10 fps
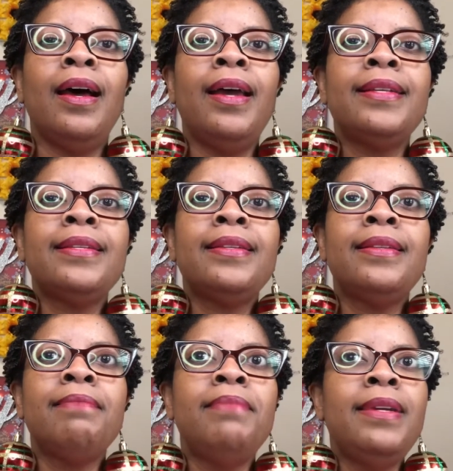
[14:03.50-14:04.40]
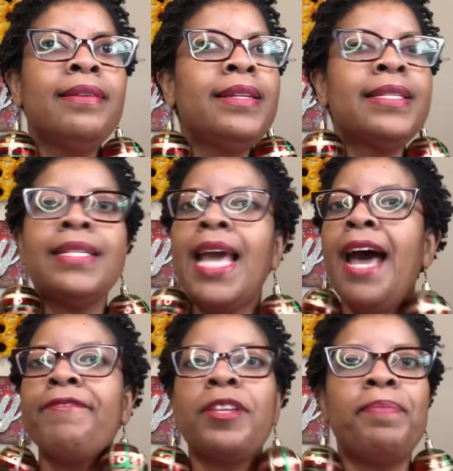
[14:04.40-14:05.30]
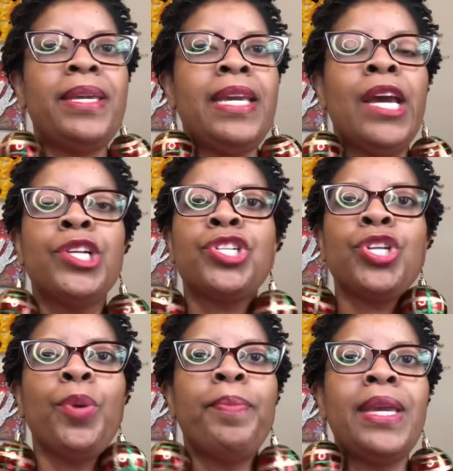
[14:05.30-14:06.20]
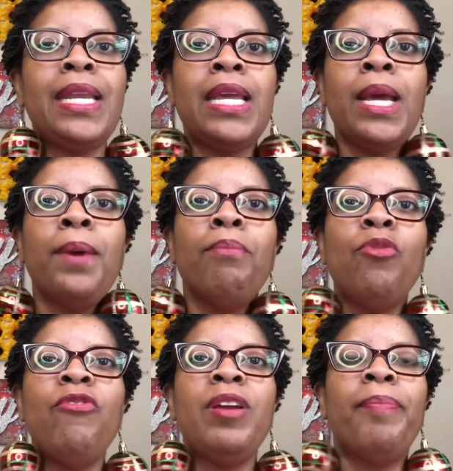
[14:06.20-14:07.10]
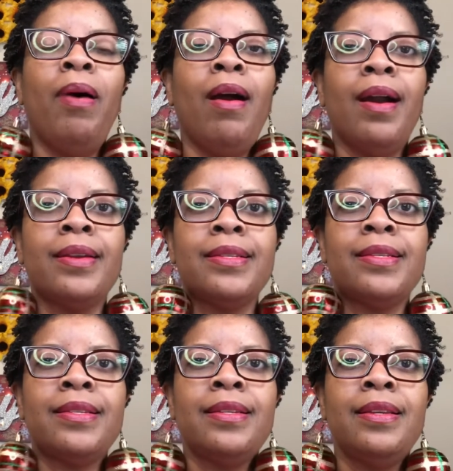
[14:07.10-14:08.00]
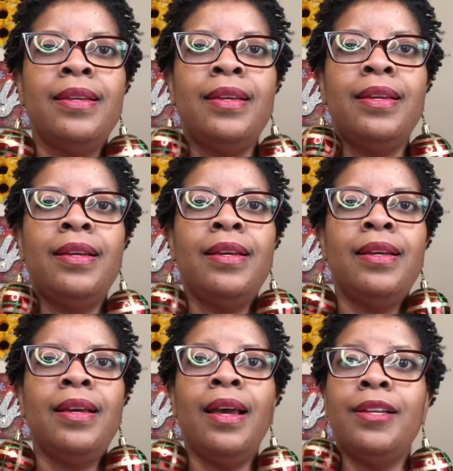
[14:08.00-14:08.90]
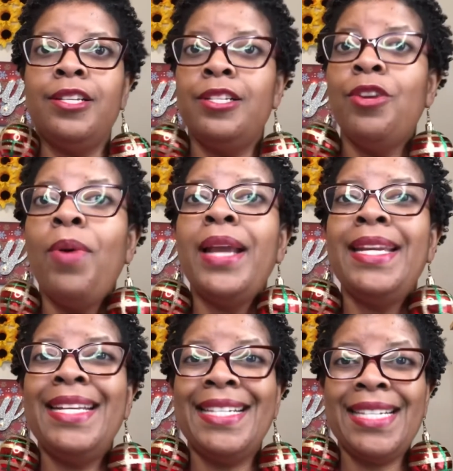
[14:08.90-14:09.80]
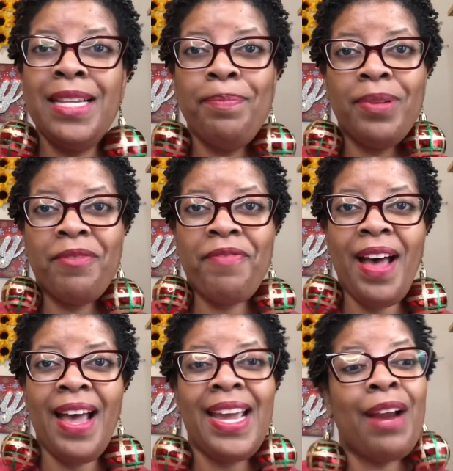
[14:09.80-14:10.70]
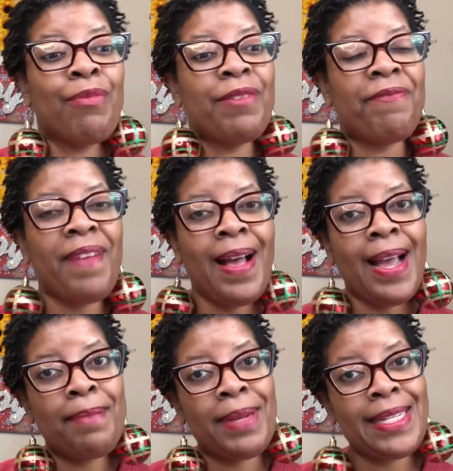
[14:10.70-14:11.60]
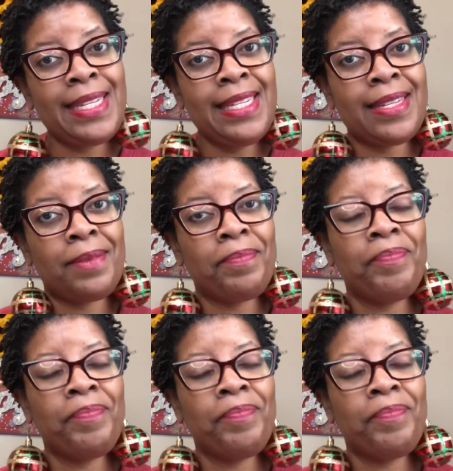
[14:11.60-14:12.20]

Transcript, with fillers: and there doesn't have to be so many moving parts. I just know I need to simplify and refine my system.